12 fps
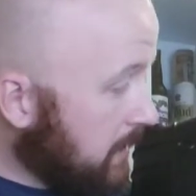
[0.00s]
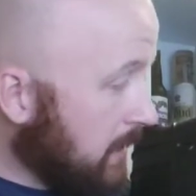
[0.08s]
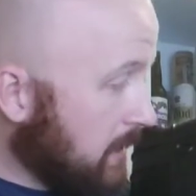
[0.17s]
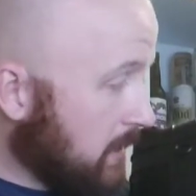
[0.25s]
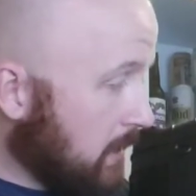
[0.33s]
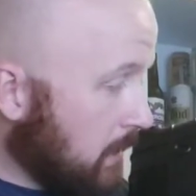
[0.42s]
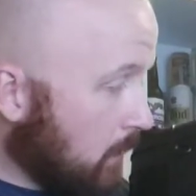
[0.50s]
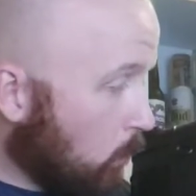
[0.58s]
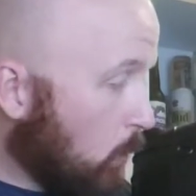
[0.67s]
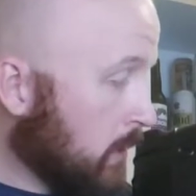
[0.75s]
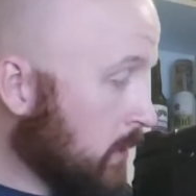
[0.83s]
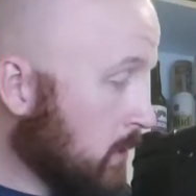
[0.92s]
says
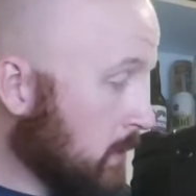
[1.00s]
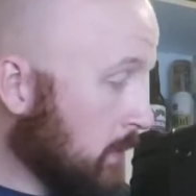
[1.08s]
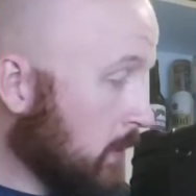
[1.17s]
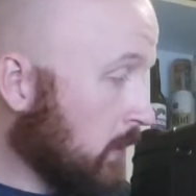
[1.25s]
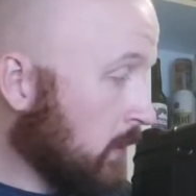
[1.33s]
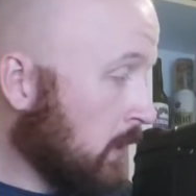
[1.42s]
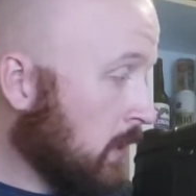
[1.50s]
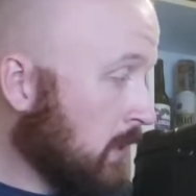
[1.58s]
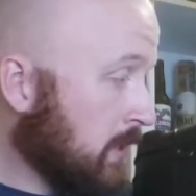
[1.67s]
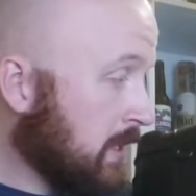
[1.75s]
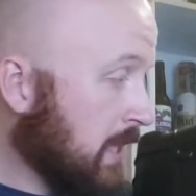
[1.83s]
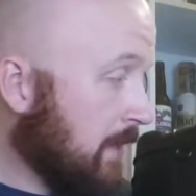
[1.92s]
Wonderful
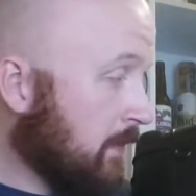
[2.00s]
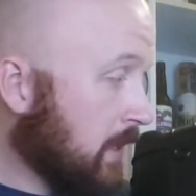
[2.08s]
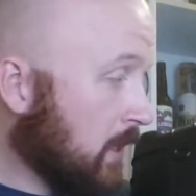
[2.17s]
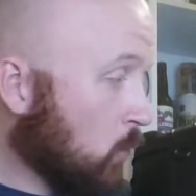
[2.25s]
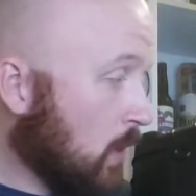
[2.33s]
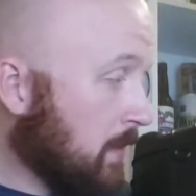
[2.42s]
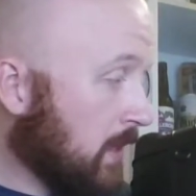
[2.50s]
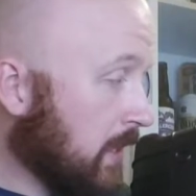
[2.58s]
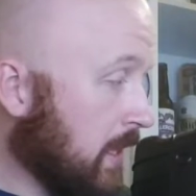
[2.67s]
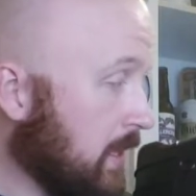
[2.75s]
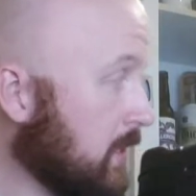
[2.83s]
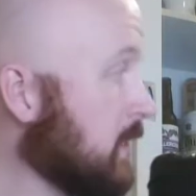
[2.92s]
Safety Equipment
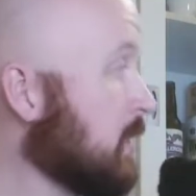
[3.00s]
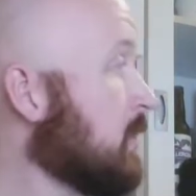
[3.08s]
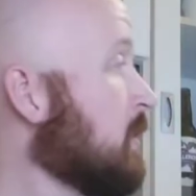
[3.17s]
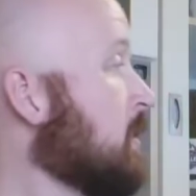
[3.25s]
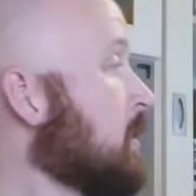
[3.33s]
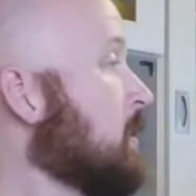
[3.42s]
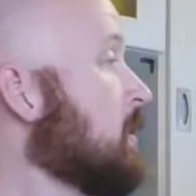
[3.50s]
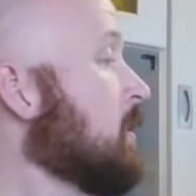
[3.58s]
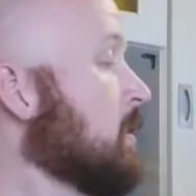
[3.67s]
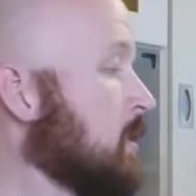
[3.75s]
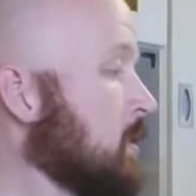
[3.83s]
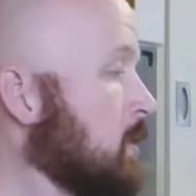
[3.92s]
Case
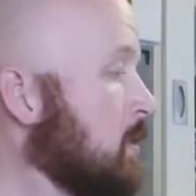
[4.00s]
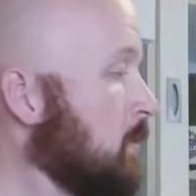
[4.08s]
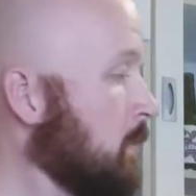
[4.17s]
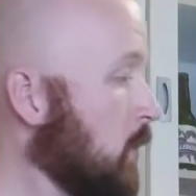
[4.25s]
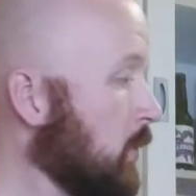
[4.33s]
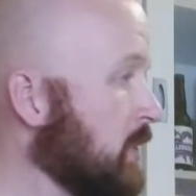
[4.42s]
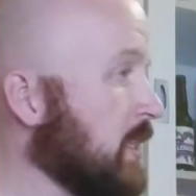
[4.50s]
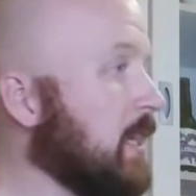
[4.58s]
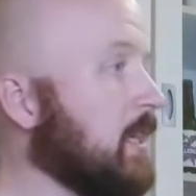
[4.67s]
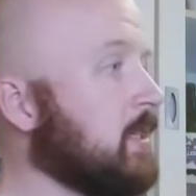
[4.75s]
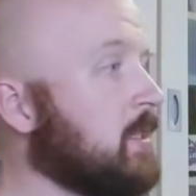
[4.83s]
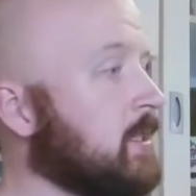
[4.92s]
on both
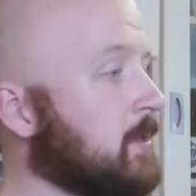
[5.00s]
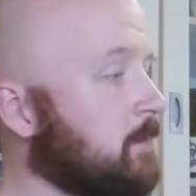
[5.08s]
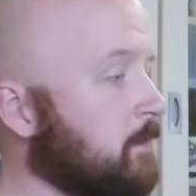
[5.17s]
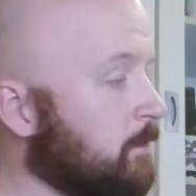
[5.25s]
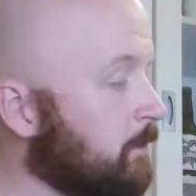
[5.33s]
sides.